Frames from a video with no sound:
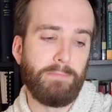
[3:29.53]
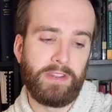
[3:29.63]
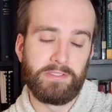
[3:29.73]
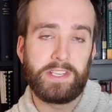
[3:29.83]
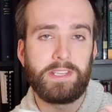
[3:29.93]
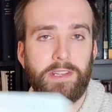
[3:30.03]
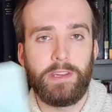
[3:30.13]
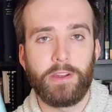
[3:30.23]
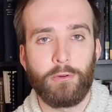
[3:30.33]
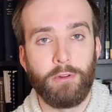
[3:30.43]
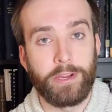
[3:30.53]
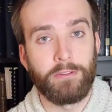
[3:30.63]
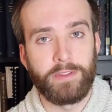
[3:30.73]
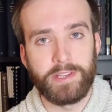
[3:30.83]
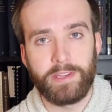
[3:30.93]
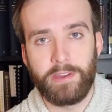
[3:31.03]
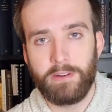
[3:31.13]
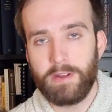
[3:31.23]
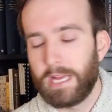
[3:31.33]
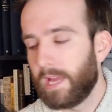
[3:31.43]
Middle C earlier this
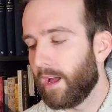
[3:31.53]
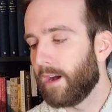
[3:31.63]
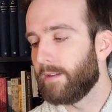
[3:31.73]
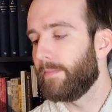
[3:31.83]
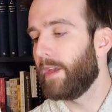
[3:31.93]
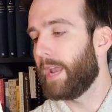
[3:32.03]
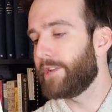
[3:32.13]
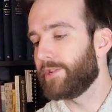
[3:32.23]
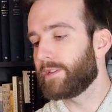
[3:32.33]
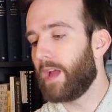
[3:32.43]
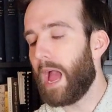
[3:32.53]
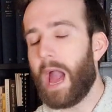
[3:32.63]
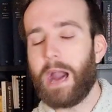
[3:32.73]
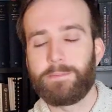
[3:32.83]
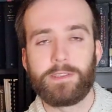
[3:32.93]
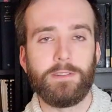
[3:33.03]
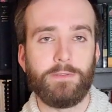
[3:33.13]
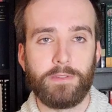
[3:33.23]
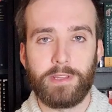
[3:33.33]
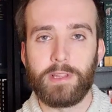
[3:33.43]
year, um, and I just
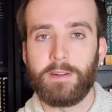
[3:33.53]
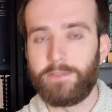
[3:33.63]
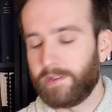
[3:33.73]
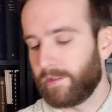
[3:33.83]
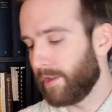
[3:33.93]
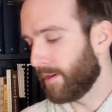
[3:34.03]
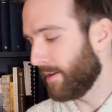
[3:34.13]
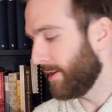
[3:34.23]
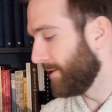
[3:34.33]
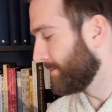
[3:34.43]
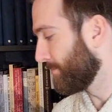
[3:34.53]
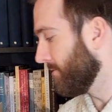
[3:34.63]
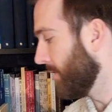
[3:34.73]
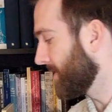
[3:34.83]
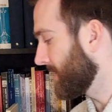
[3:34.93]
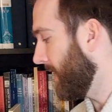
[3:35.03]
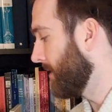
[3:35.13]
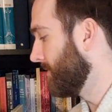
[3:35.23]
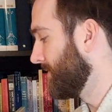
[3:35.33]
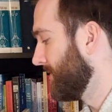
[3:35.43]
absolutely loved it. Uh, his prose
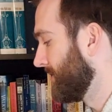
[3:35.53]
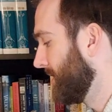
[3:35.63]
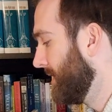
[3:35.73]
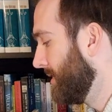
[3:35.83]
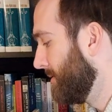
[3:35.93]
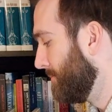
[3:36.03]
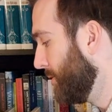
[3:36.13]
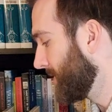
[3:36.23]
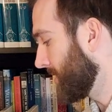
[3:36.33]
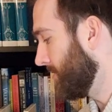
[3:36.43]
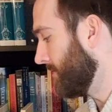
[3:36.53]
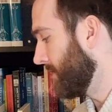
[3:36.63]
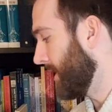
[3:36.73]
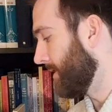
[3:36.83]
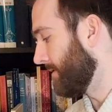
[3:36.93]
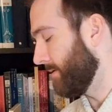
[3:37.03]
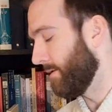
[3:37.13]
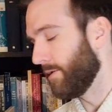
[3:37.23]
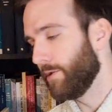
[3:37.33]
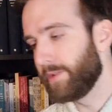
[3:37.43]
style is just musical and
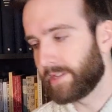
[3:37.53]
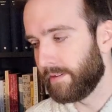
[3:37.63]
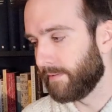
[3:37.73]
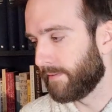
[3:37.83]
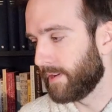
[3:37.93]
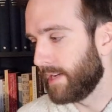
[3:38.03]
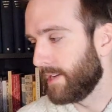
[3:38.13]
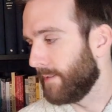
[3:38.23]
elusive.